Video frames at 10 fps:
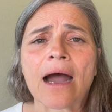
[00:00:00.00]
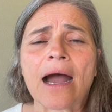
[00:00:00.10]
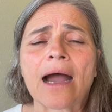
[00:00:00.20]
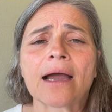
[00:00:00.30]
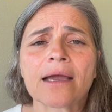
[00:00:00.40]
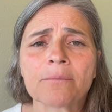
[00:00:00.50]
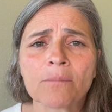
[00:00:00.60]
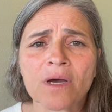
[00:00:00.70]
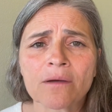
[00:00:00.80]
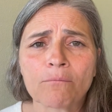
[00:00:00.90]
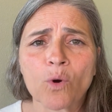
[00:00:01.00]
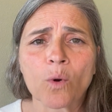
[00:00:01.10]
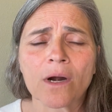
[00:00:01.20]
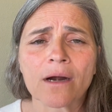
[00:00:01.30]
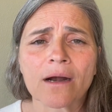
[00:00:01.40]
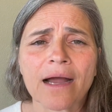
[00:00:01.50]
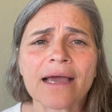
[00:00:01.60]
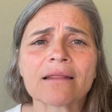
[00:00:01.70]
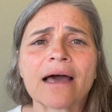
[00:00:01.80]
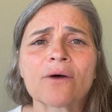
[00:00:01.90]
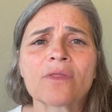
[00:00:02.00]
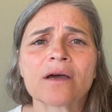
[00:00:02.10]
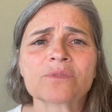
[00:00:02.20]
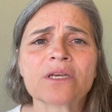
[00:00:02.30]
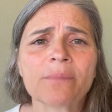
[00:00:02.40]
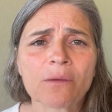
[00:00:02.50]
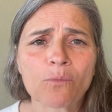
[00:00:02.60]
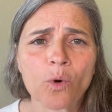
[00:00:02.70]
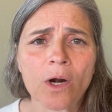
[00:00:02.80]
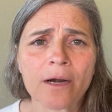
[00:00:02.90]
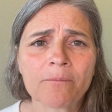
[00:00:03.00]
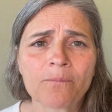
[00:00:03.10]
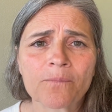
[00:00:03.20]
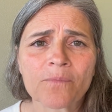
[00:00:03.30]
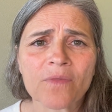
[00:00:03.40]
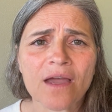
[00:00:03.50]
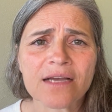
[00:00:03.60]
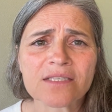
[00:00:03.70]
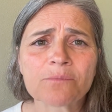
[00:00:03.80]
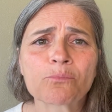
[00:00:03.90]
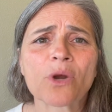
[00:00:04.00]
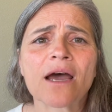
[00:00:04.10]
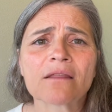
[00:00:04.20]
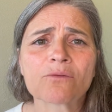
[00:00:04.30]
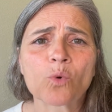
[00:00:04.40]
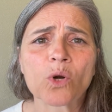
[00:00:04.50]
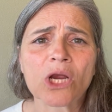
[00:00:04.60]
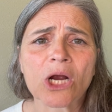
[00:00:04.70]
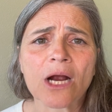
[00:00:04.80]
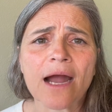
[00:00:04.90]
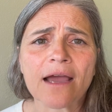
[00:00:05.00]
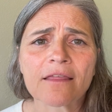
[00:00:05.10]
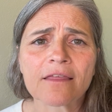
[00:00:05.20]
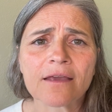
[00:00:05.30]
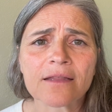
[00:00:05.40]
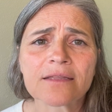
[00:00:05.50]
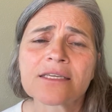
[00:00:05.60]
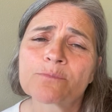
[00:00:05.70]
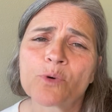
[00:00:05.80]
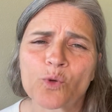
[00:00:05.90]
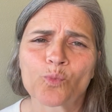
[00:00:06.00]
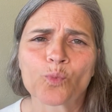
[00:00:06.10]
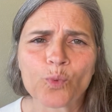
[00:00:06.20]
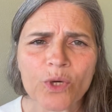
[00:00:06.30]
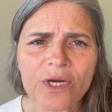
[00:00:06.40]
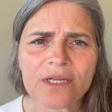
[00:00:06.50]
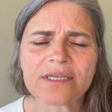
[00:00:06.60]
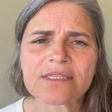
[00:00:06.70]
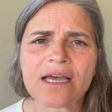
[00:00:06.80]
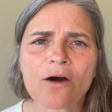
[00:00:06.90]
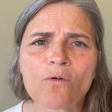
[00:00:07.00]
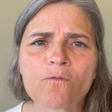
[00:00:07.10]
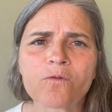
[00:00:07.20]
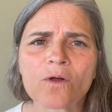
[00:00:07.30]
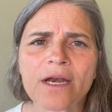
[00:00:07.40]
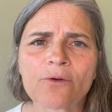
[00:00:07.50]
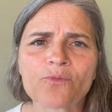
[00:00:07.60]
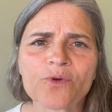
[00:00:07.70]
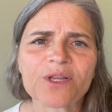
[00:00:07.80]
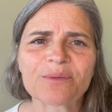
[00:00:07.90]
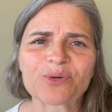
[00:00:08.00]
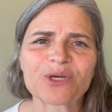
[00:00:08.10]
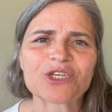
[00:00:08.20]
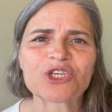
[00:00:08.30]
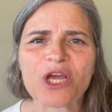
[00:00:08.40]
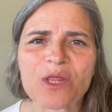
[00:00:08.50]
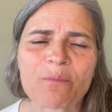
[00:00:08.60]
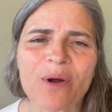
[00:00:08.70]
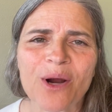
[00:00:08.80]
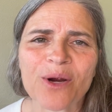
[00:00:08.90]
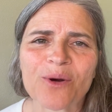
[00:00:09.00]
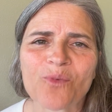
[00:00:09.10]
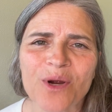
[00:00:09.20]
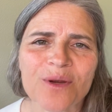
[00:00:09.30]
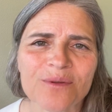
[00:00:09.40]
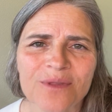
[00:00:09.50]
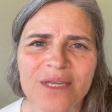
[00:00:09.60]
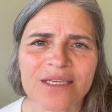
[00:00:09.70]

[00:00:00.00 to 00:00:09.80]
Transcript: I'm more. I allow them to be more. As a breath worker, I think that this book really is helpful, and I really appreciate the part where they